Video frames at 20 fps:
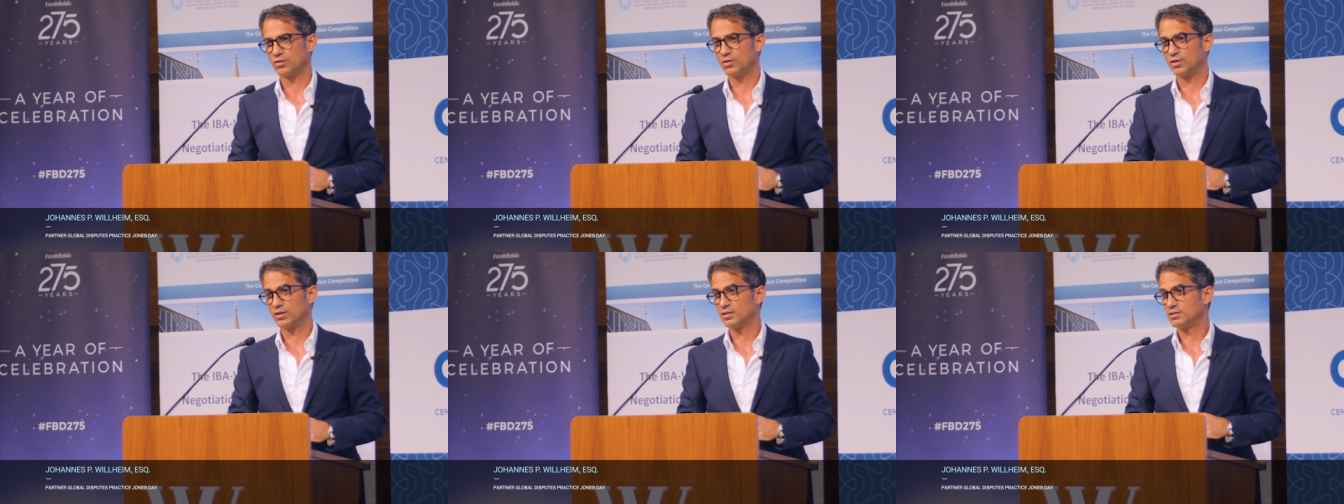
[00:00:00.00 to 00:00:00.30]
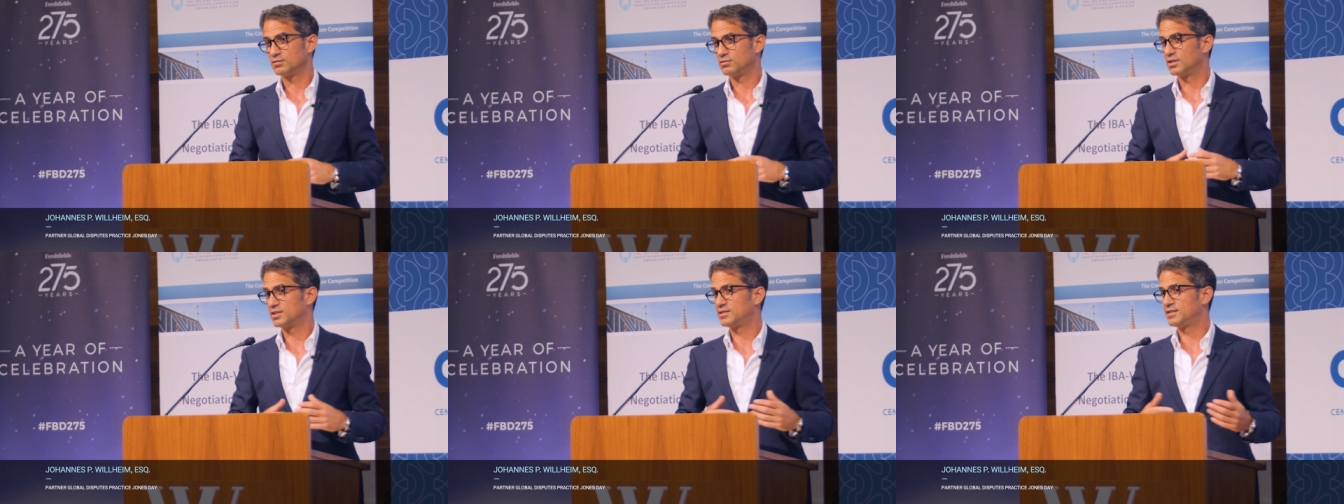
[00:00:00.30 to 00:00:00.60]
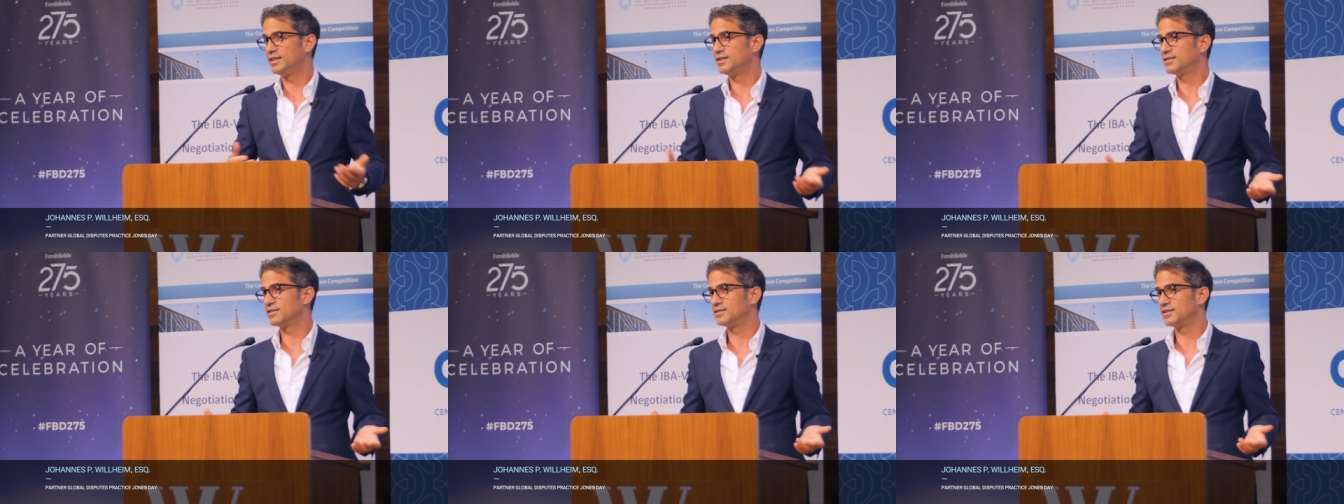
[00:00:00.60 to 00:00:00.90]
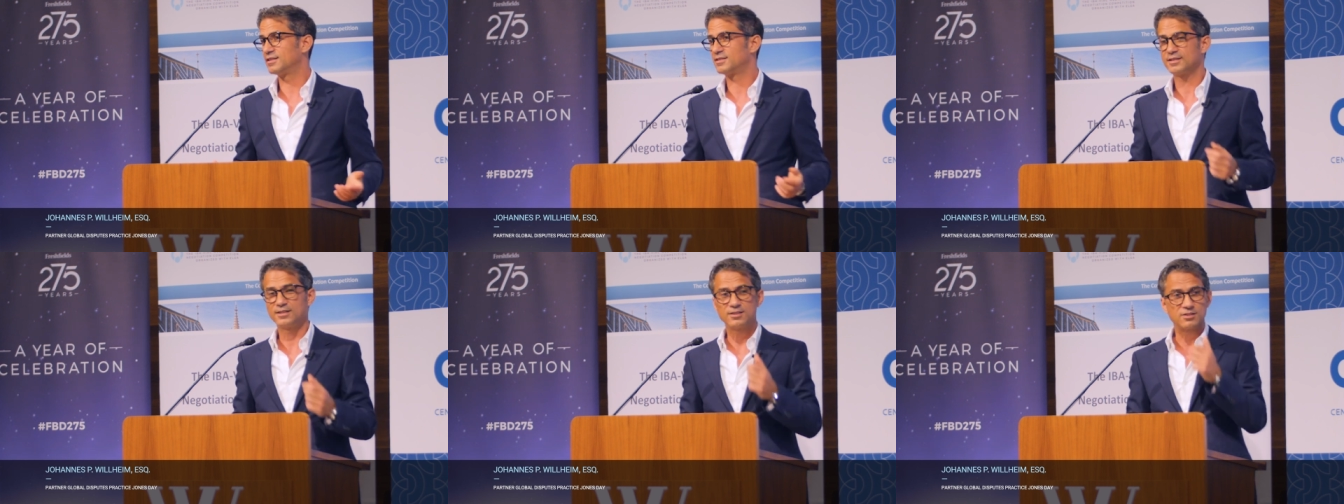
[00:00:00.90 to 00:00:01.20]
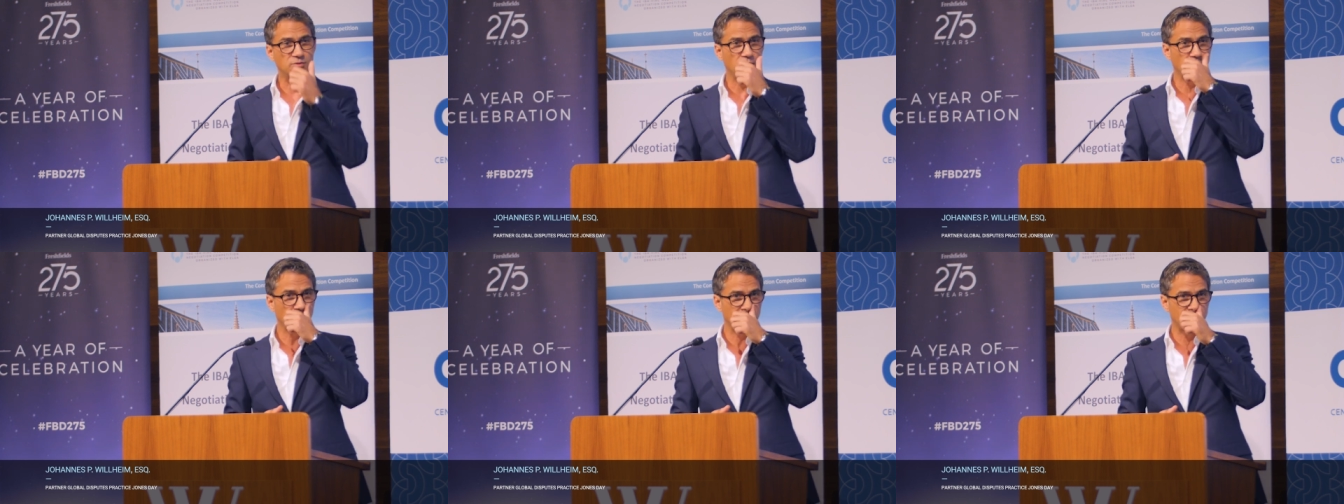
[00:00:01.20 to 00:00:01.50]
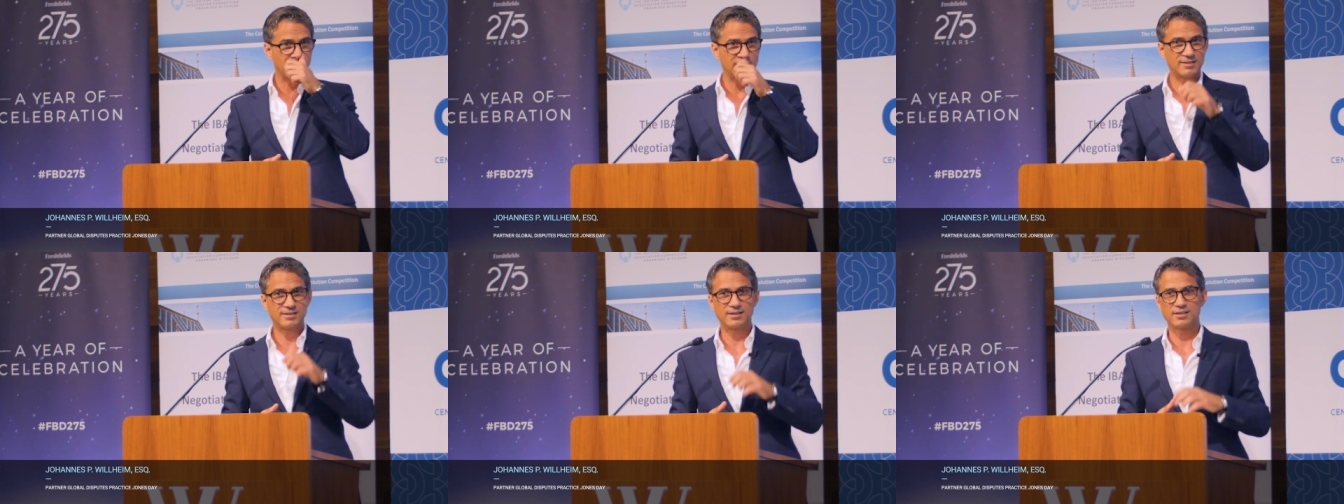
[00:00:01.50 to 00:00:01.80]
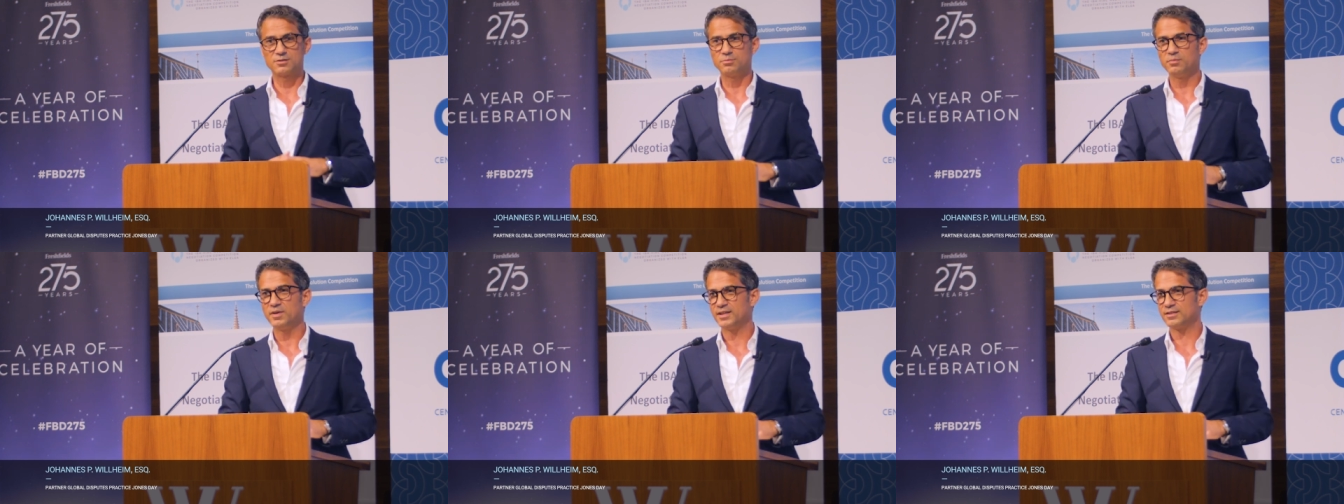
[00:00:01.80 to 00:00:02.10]
or the cease and desist order is
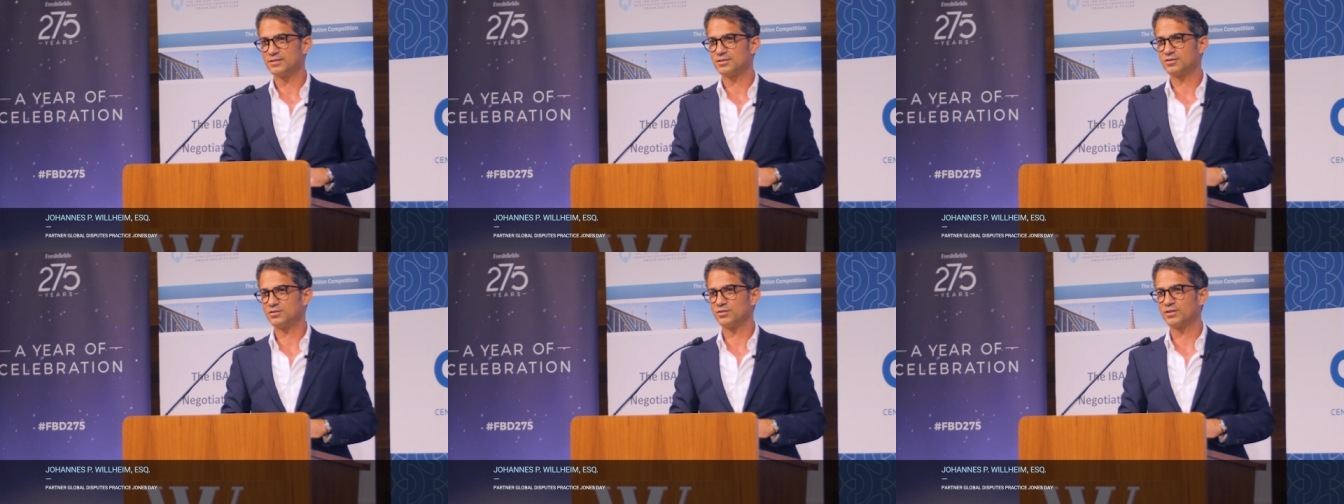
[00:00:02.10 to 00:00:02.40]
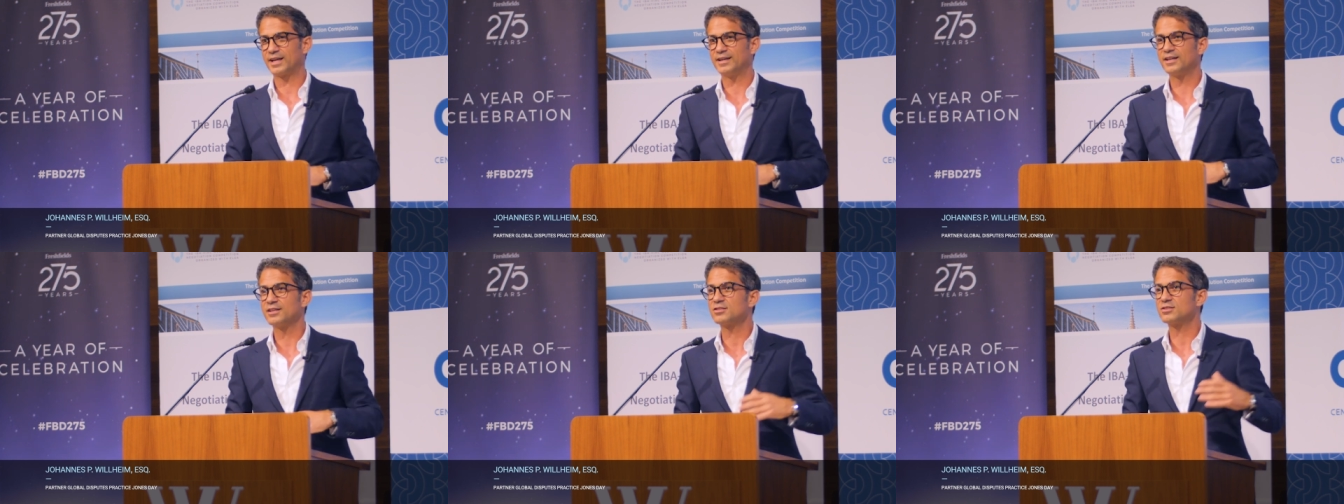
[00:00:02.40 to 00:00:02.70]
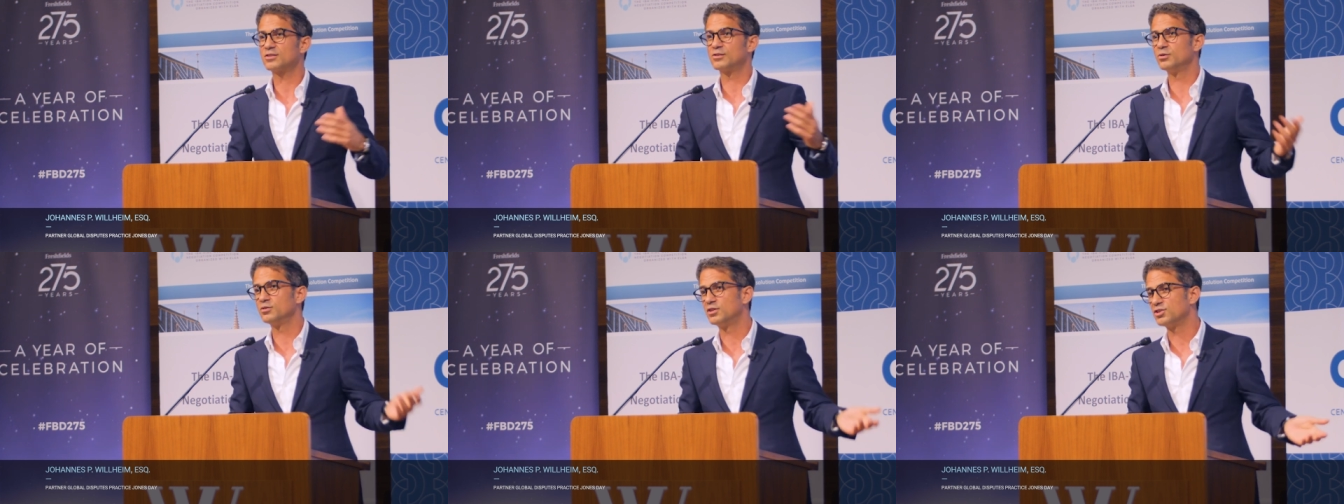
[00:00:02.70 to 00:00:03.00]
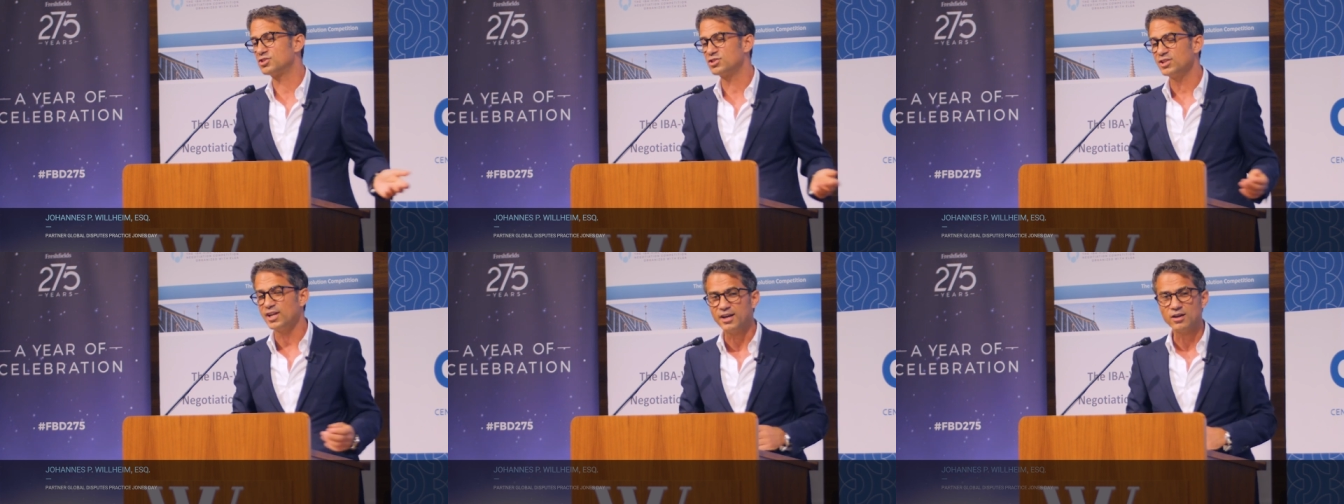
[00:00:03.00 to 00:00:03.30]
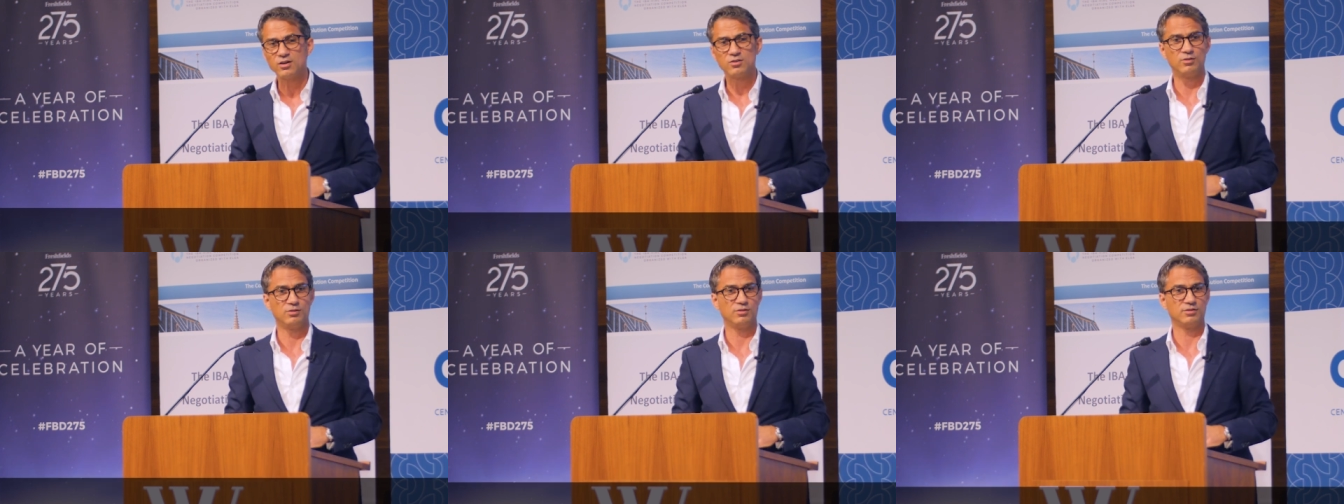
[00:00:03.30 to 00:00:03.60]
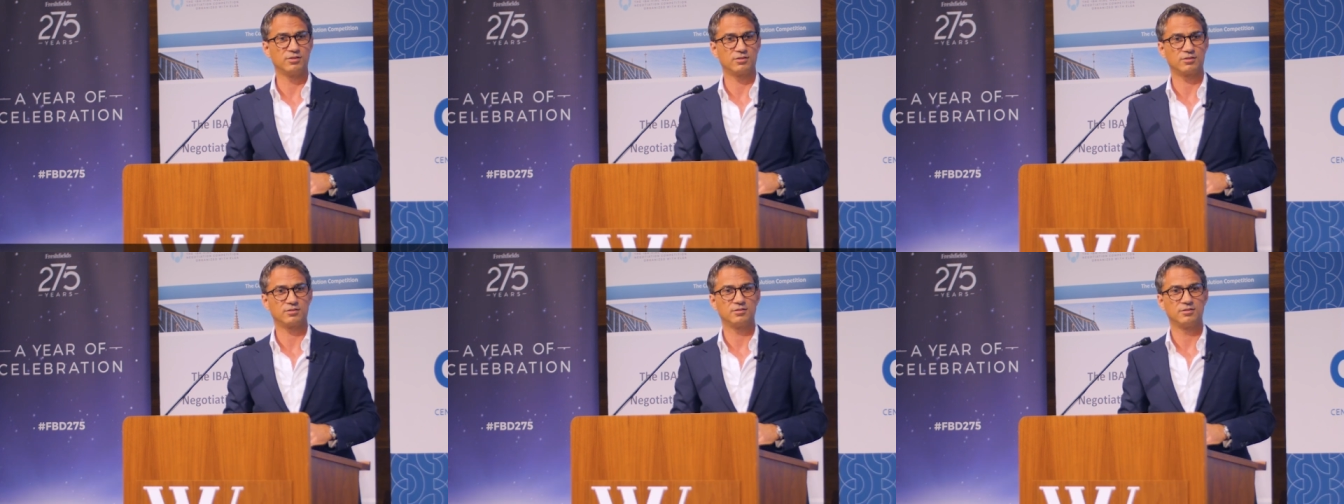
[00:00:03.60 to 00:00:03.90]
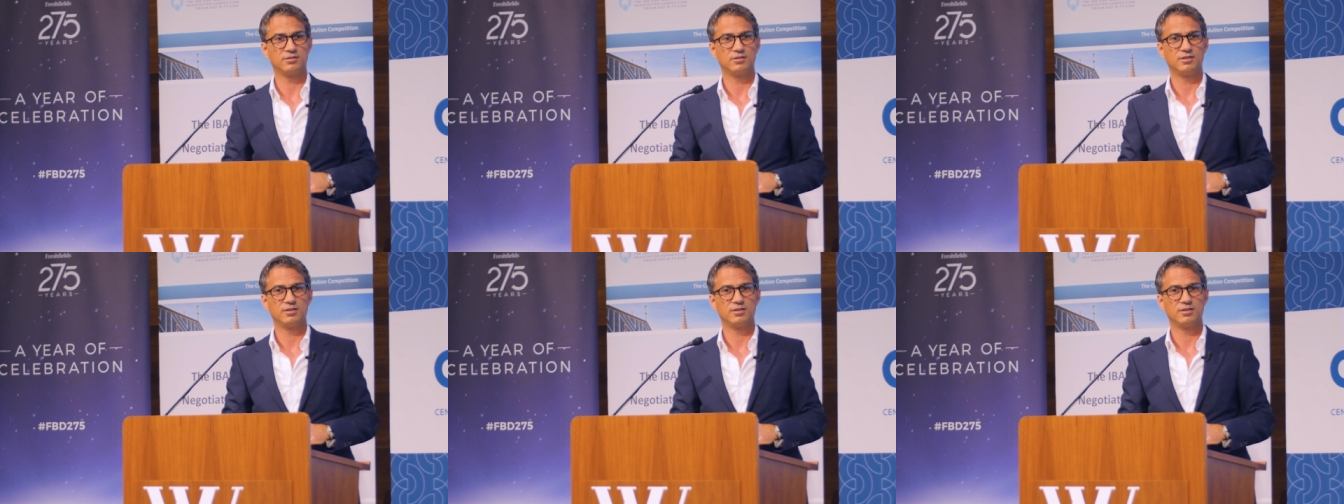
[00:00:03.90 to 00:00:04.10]
dismissed. You can exclude a shareholder.